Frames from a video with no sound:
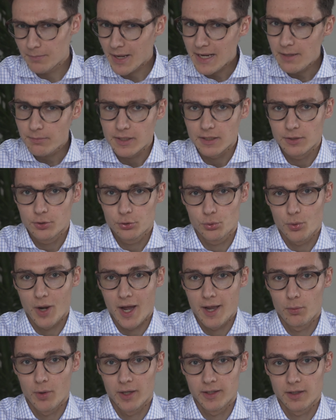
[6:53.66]
maybe
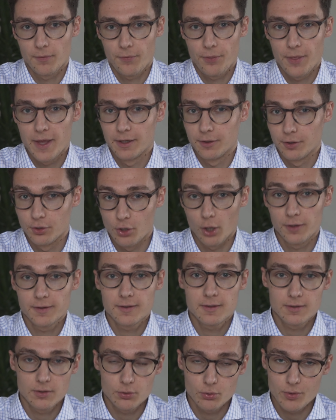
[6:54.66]
try one of their
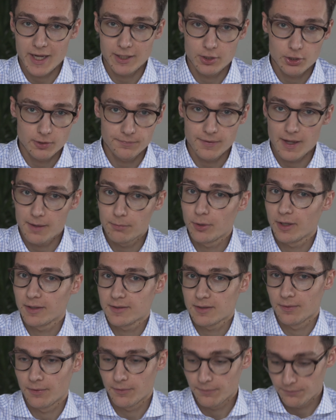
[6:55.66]
non-stretch
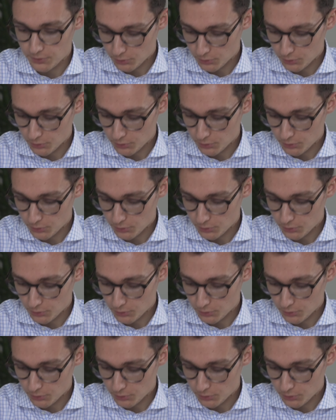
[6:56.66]
fabrics in the